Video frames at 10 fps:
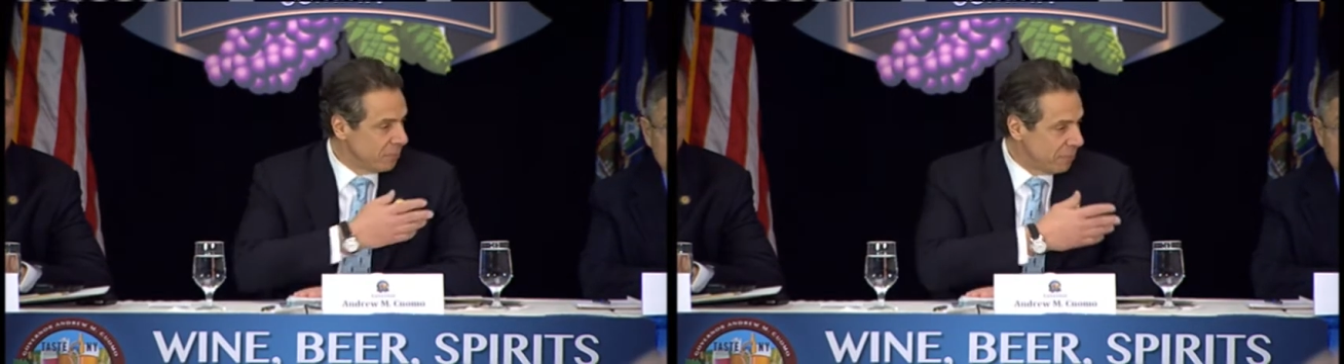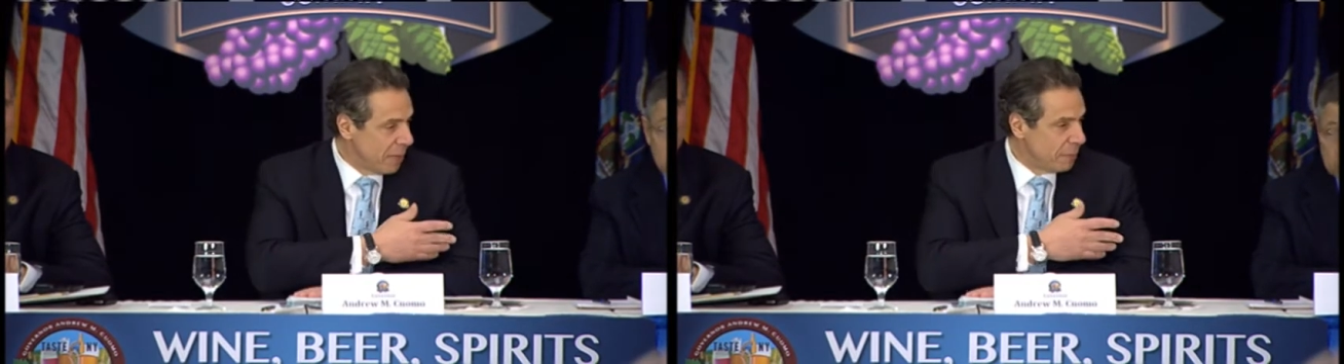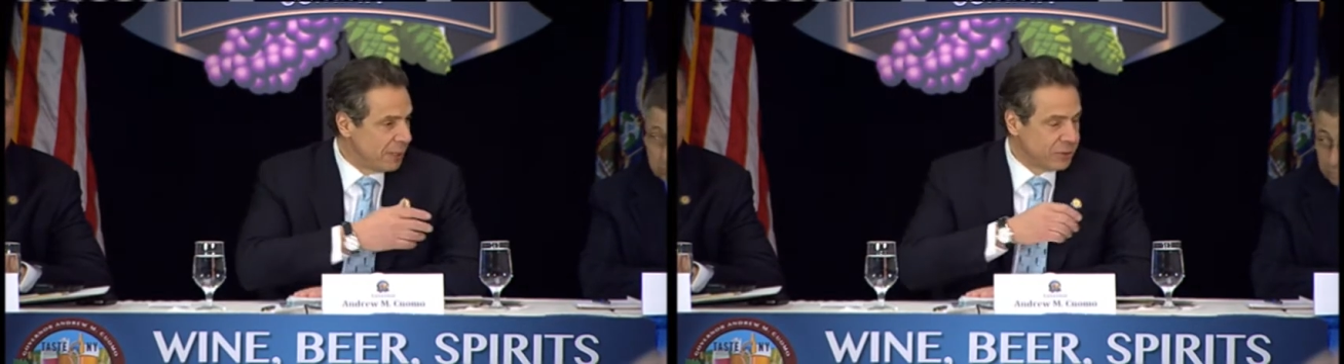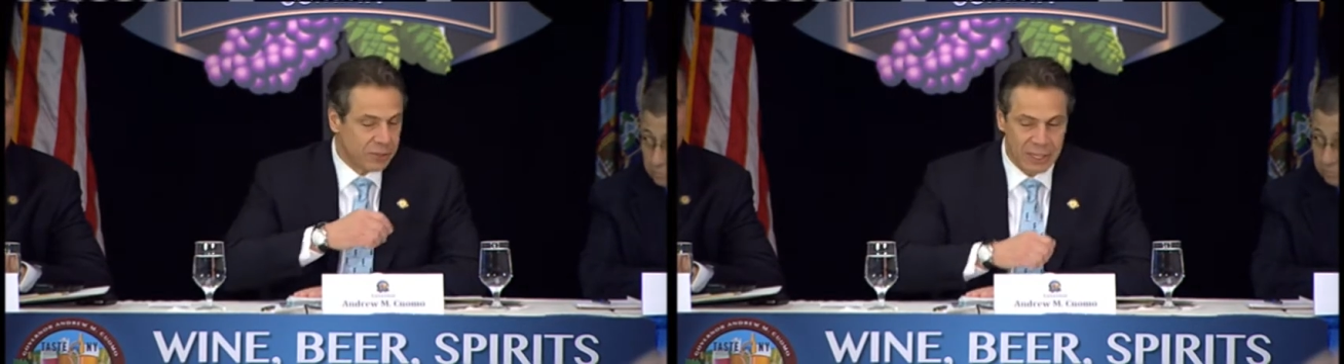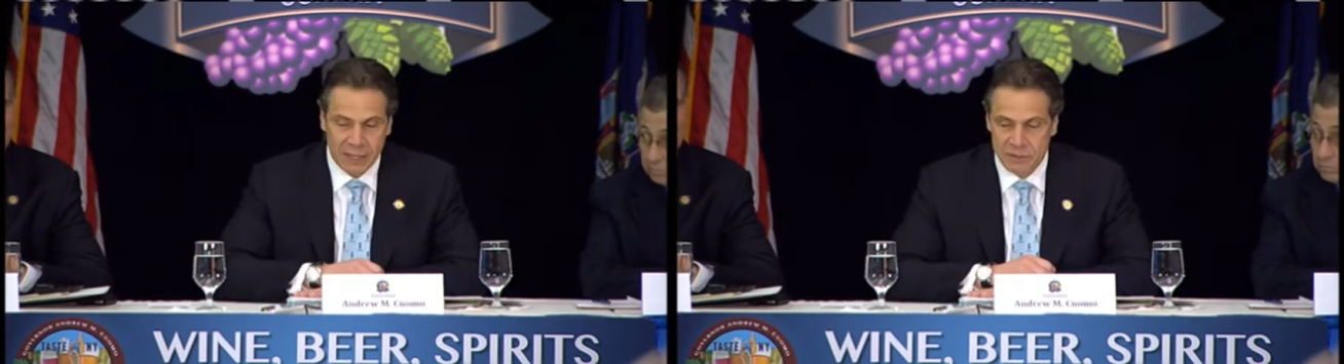My pleasure
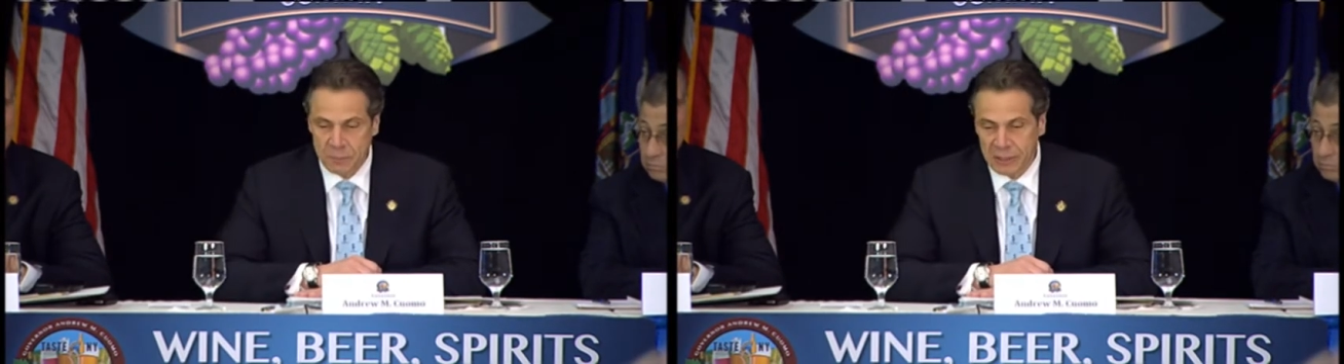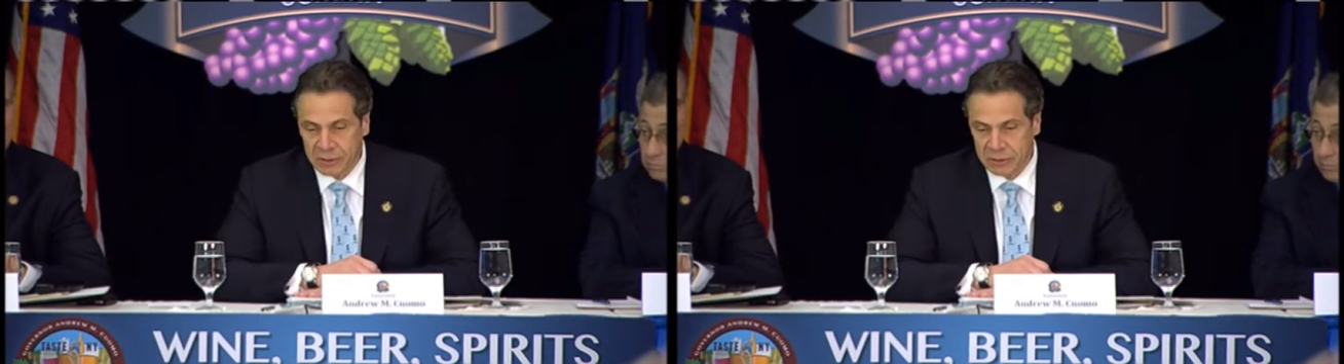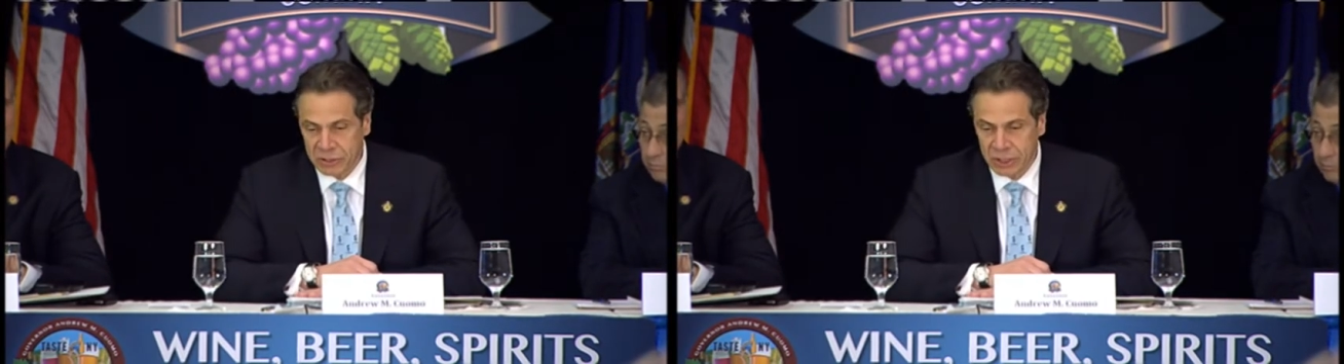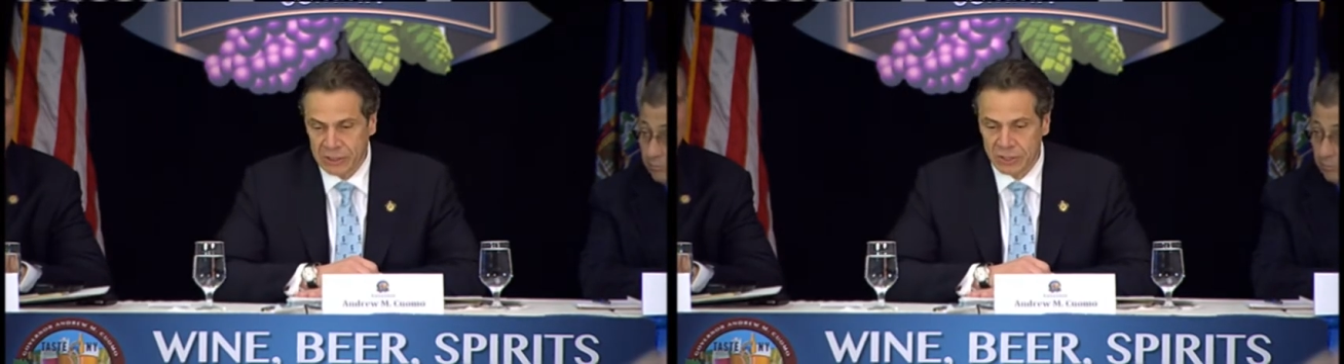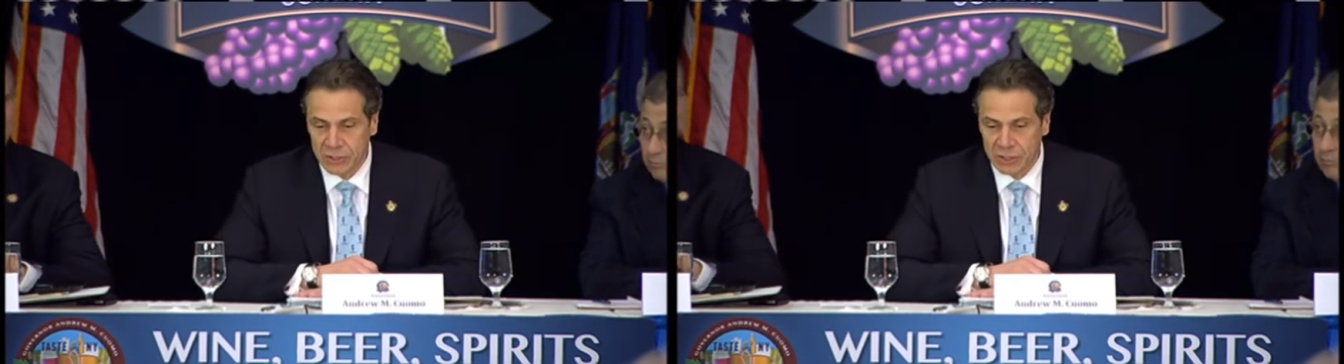to have Speaker
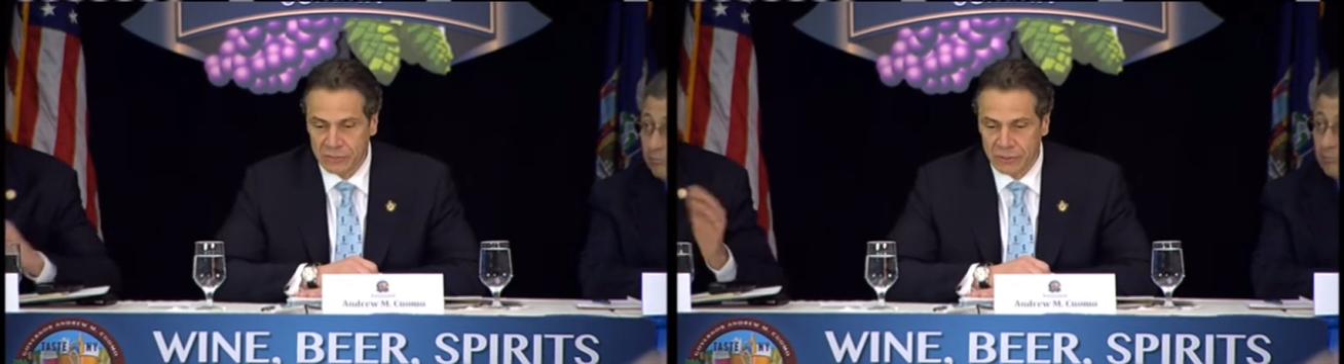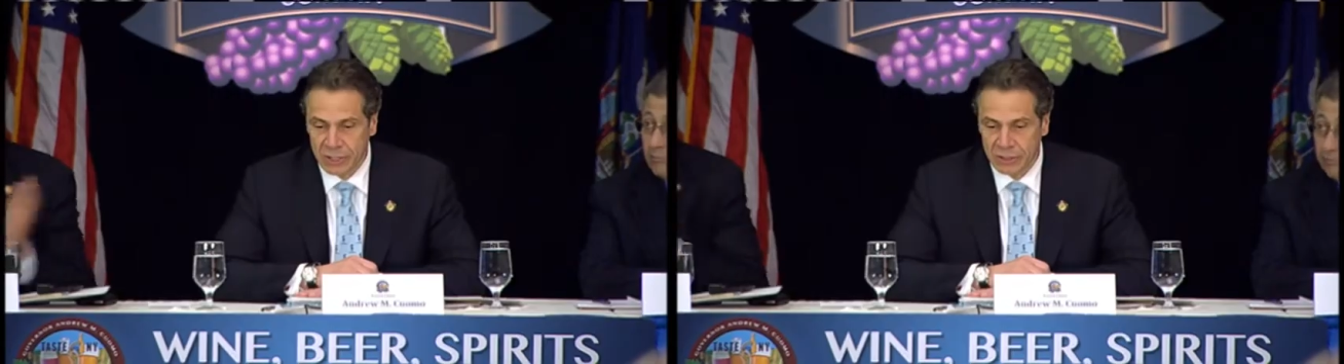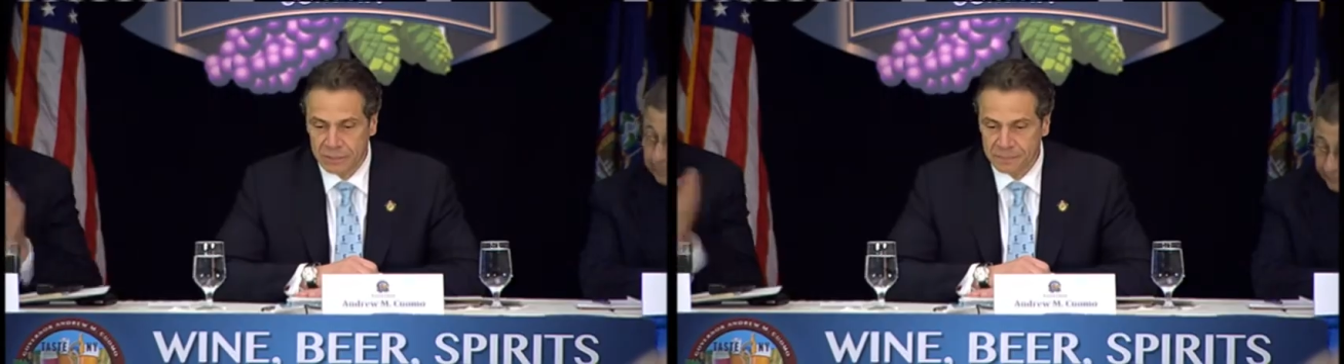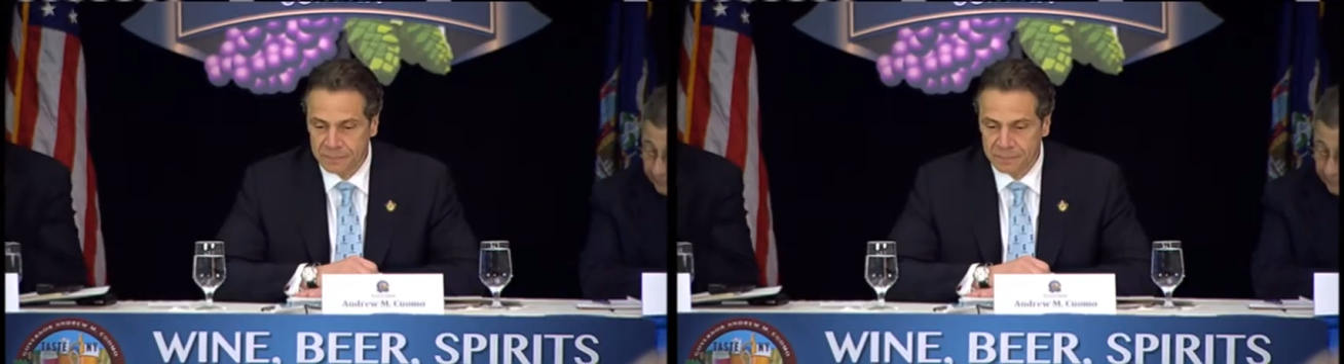Sheldon Silver here.